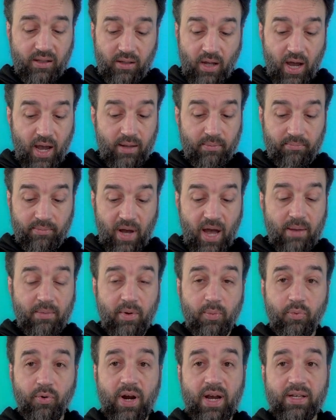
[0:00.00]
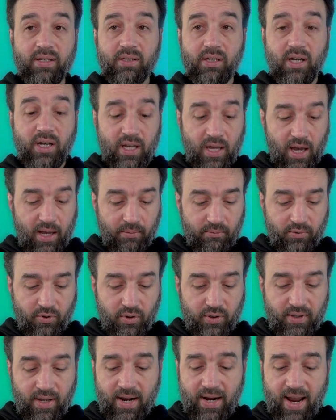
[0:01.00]
I'm impressed. I
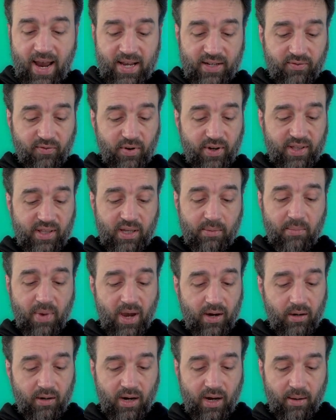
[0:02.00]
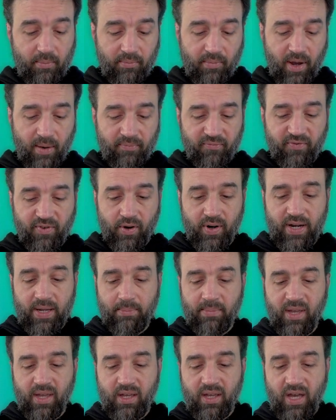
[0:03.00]
could not ask for anything better. I'm very
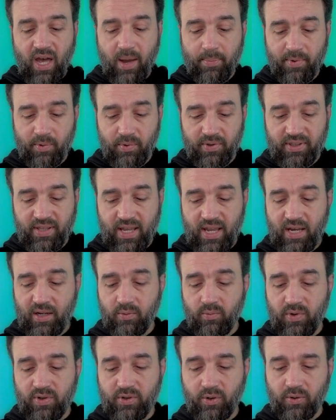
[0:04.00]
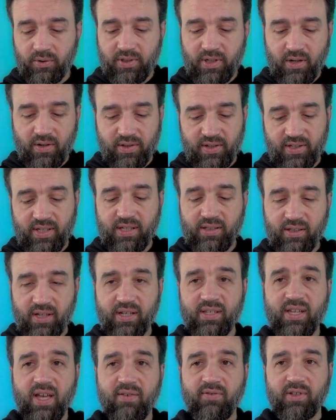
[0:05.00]
happy with the end result here. This thing
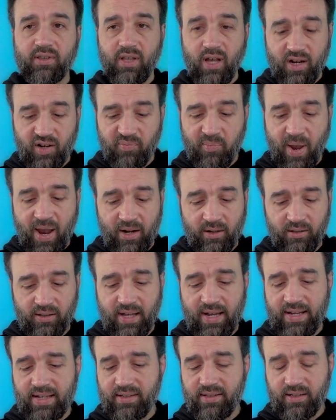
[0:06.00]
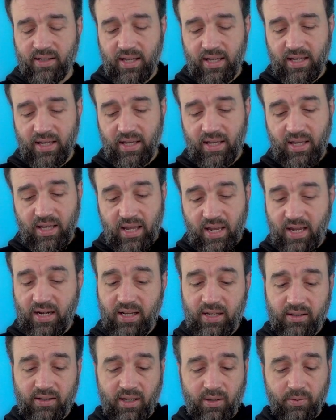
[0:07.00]
does have a lot of panel lines in
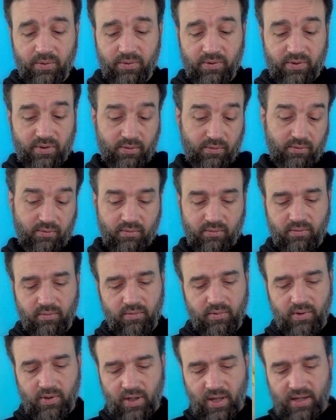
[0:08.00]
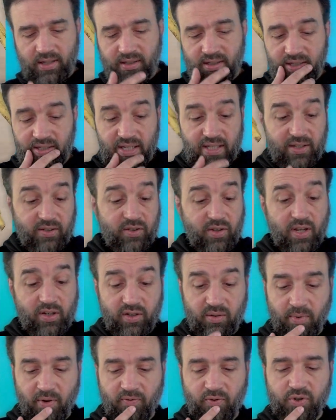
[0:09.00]
it. That was nice to see. This is
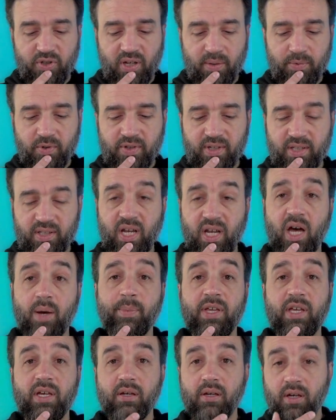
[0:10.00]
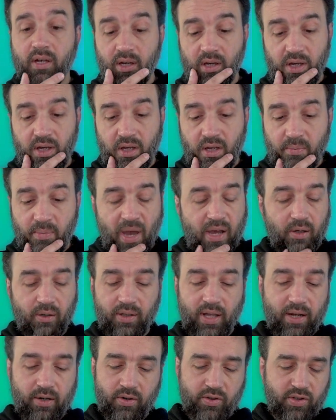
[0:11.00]
actually my first time using Tamiya panel
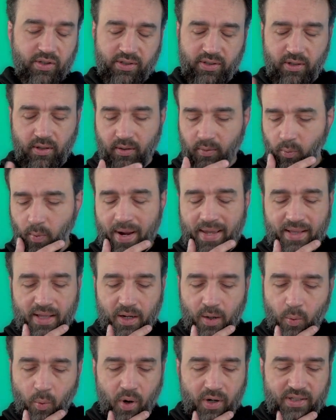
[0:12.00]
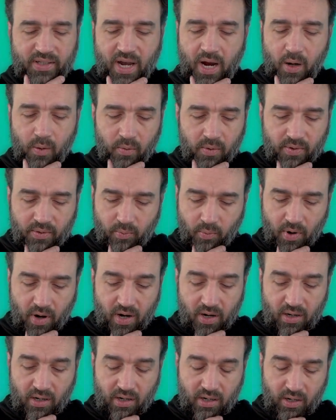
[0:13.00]
liner, just the way that it worked out with
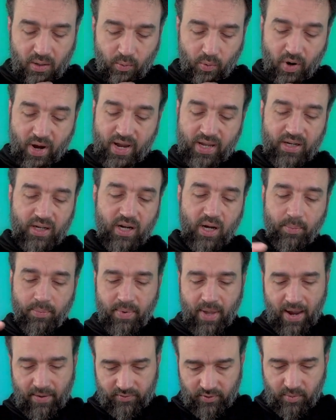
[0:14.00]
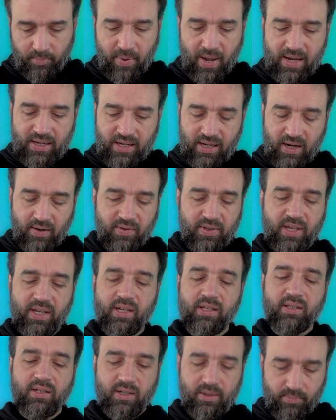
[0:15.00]
where I ended up after painting everything,
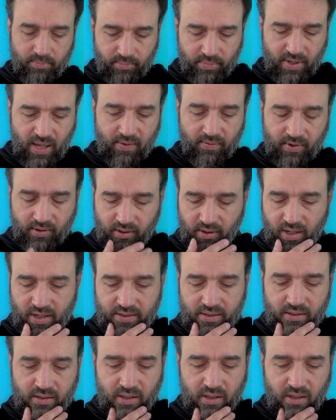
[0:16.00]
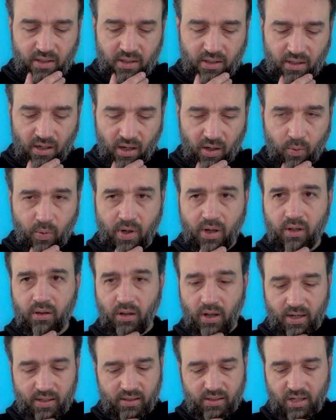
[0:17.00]
and then I gave it a quick
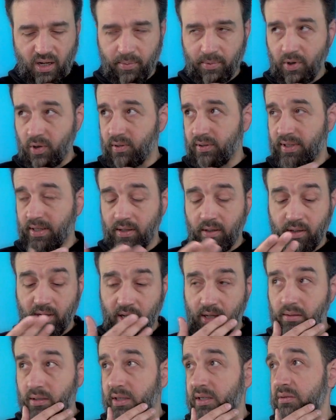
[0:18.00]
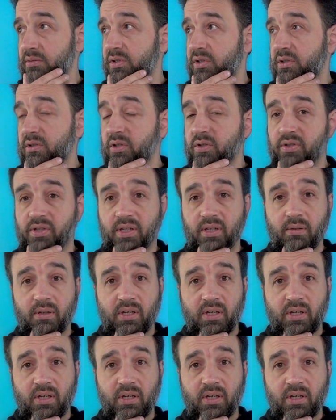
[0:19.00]
gloss top coat. I'm like, okay, I can just use the